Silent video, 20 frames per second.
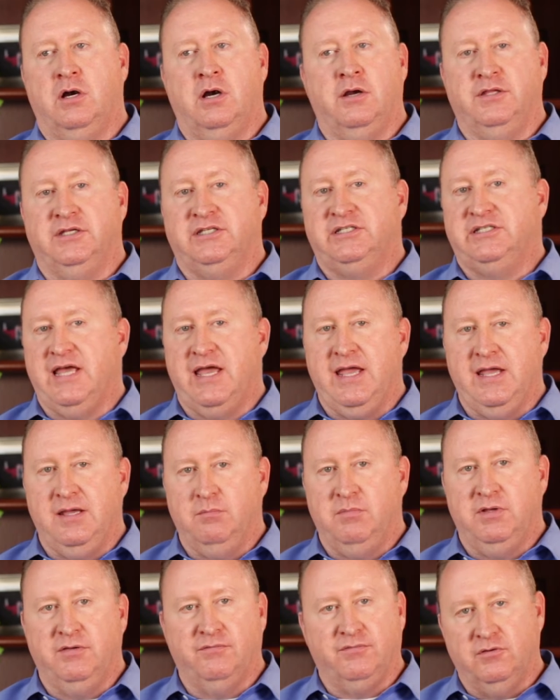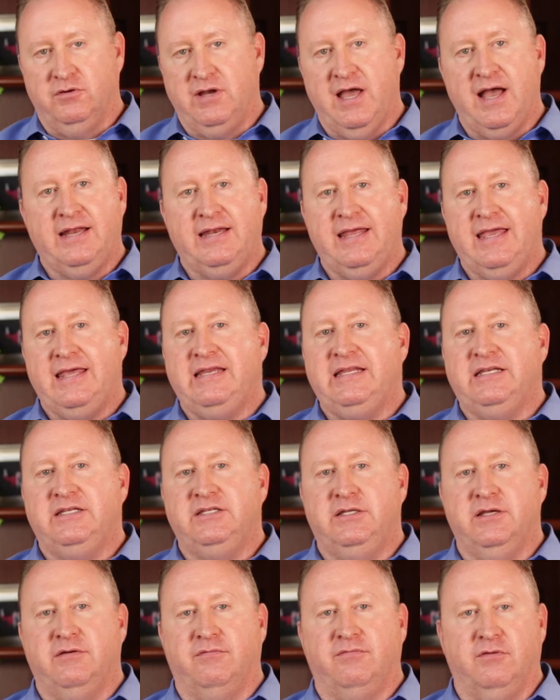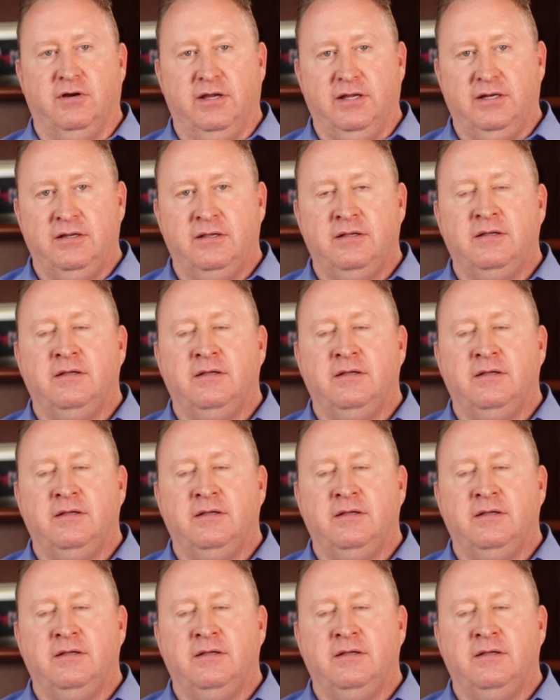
are the same, if they're not any different